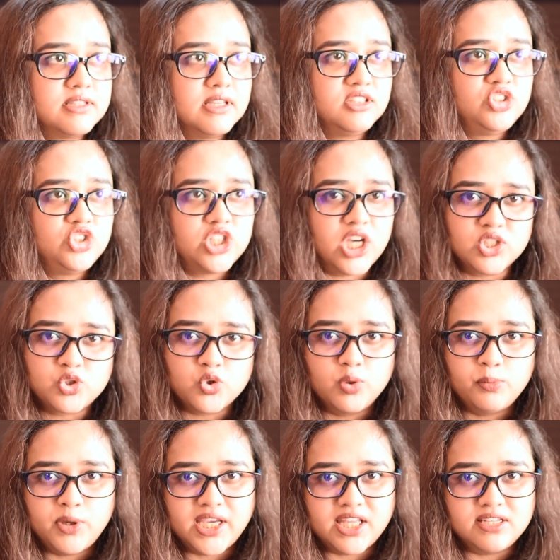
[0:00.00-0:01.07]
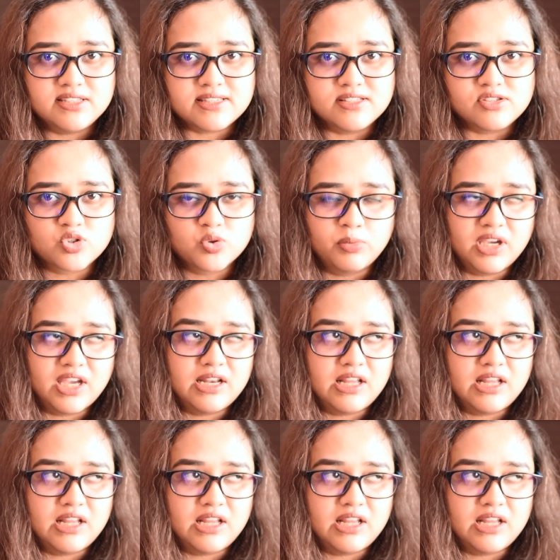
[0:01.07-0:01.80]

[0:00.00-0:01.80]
they just don't make any sense to me.